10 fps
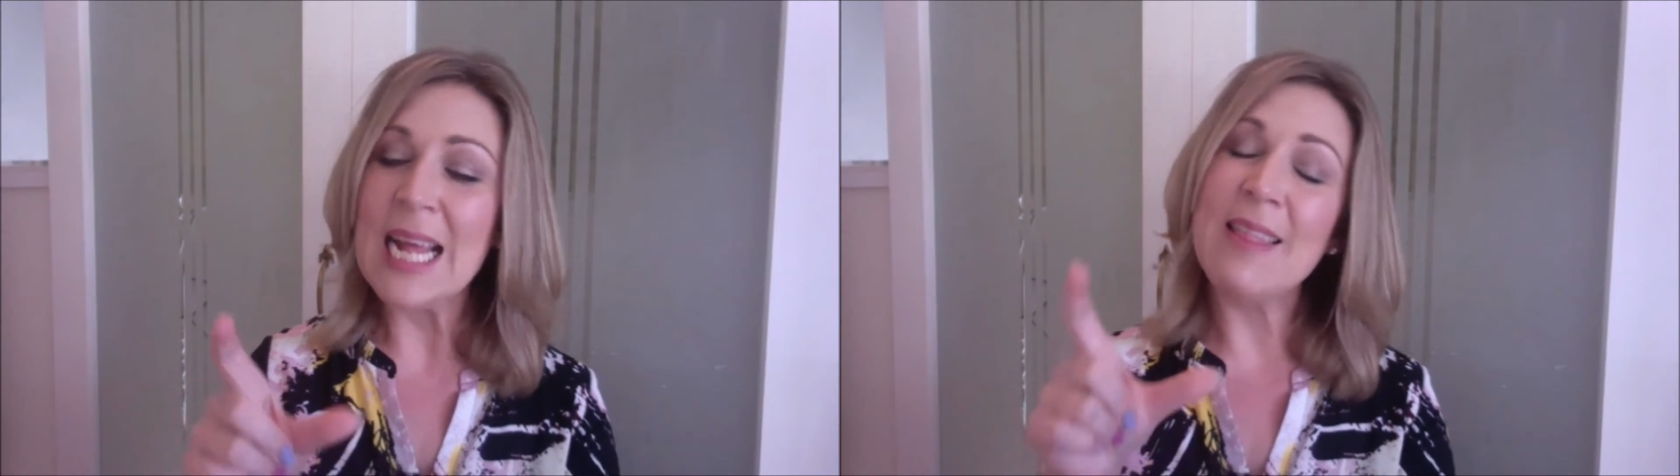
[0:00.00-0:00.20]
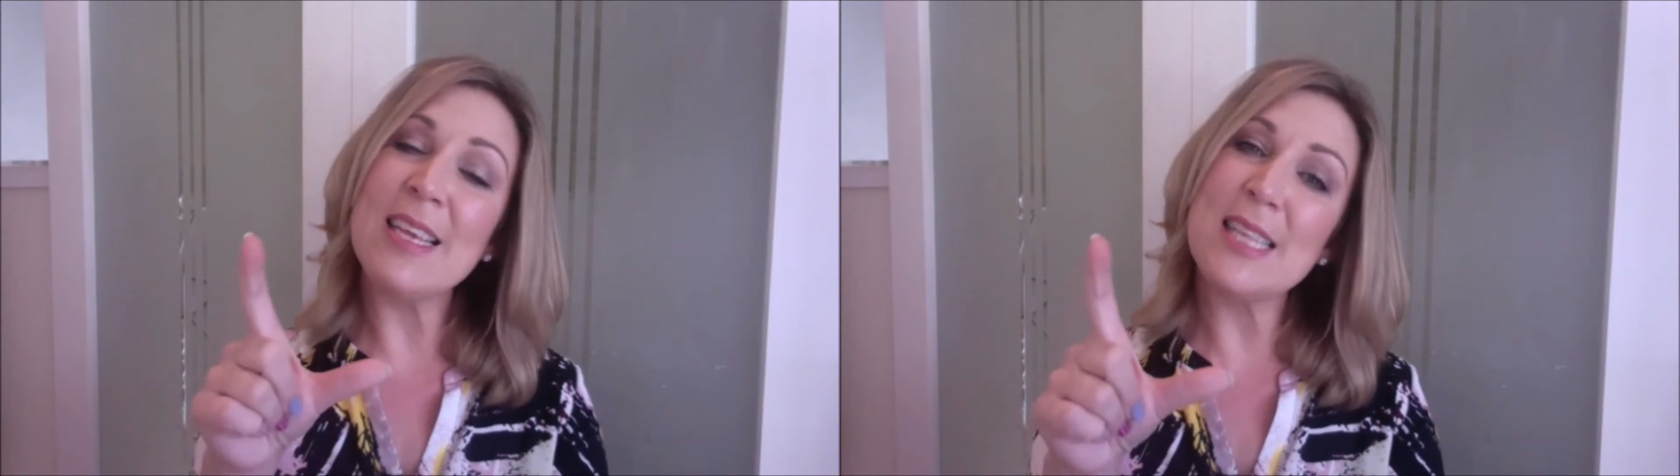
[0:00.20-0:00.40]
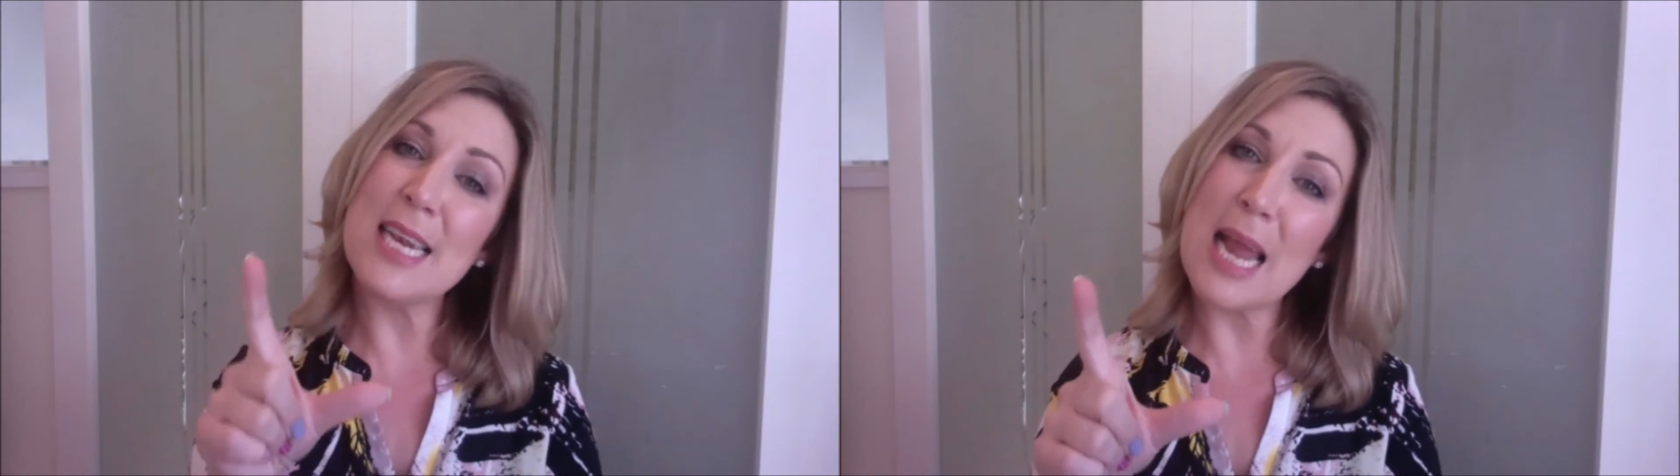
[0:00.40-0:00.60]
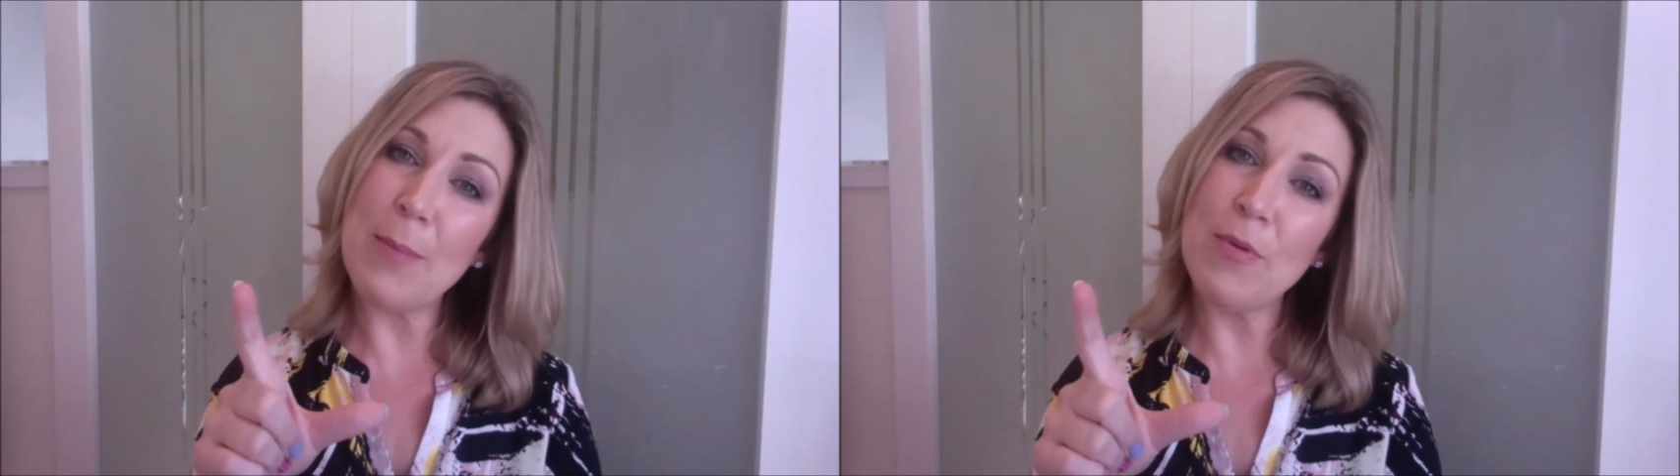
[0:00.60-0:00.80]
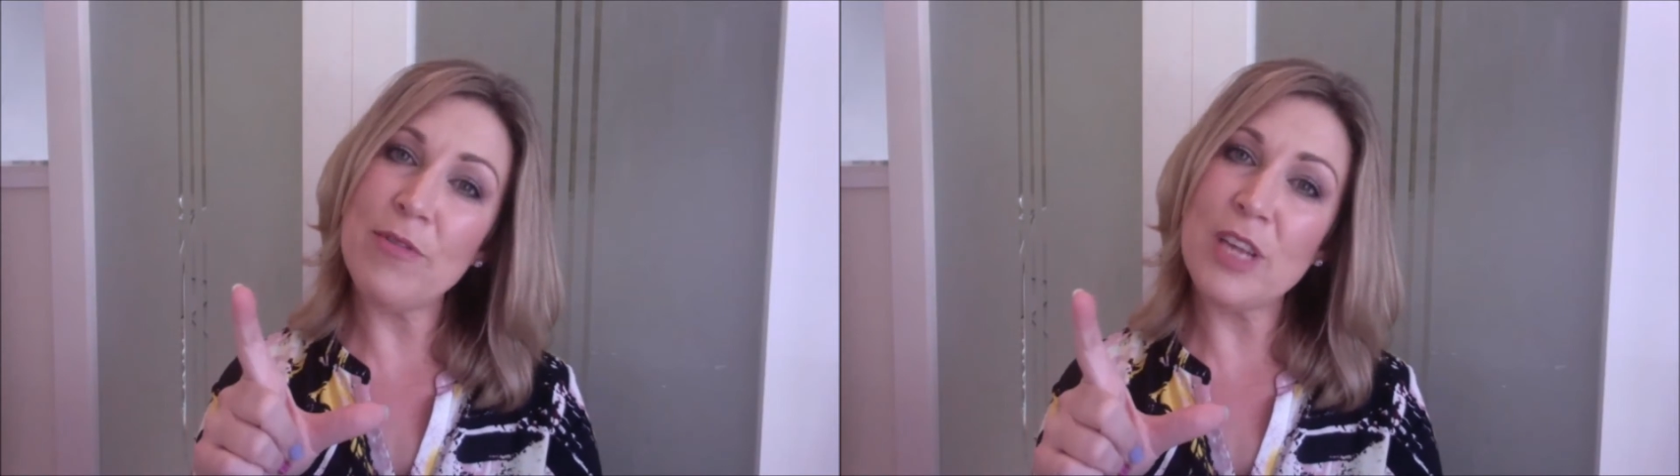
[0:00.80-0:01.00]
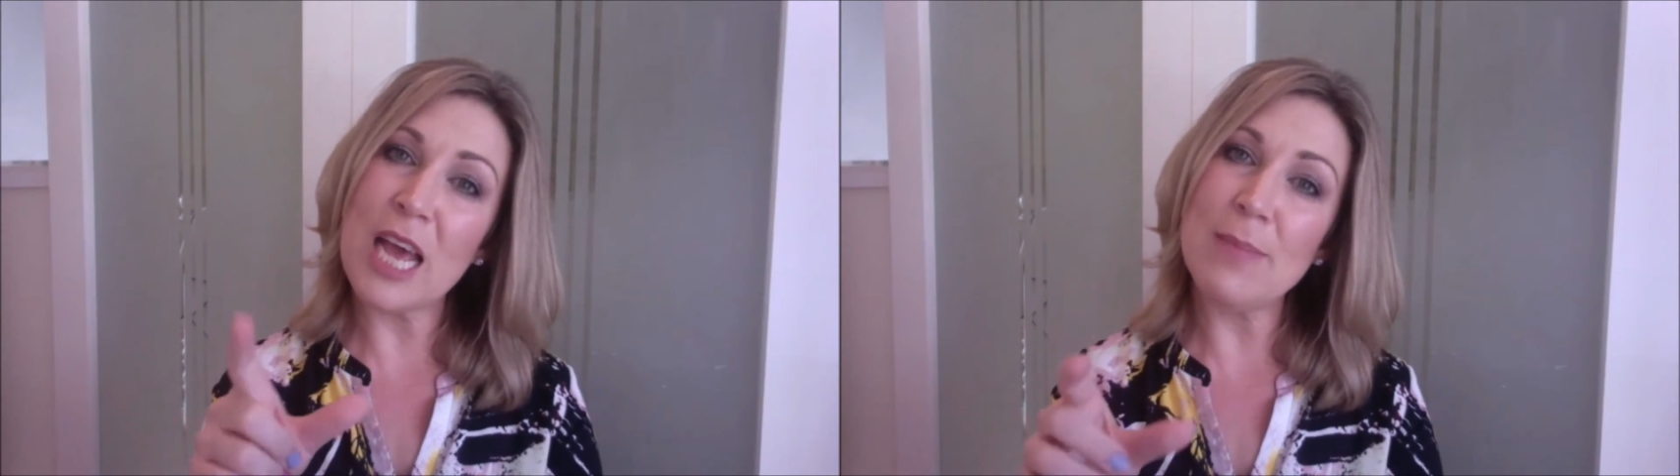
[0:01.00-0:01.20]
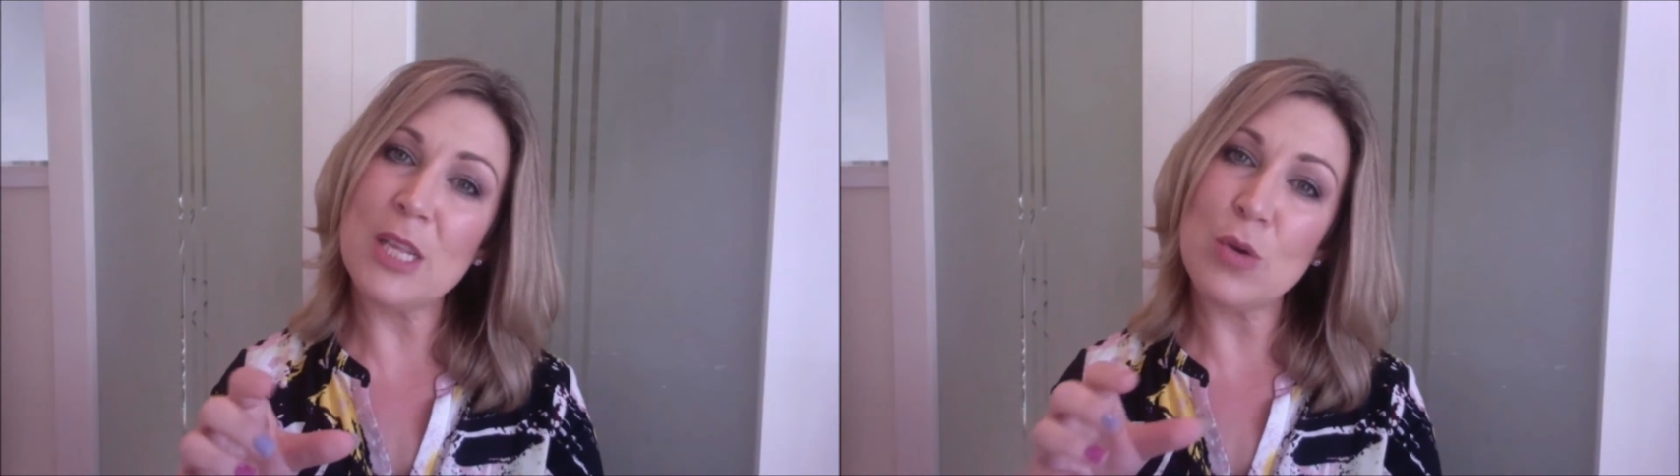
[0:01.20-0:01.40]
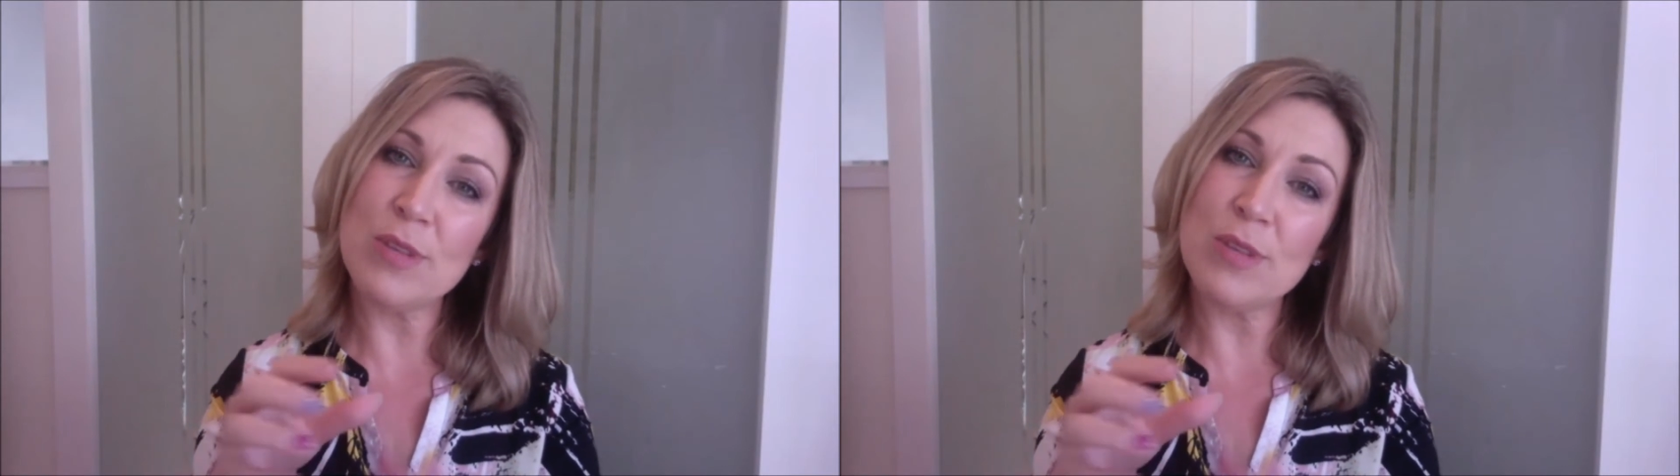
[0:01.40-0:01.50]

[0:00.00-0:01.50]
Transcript: that's the number of times that your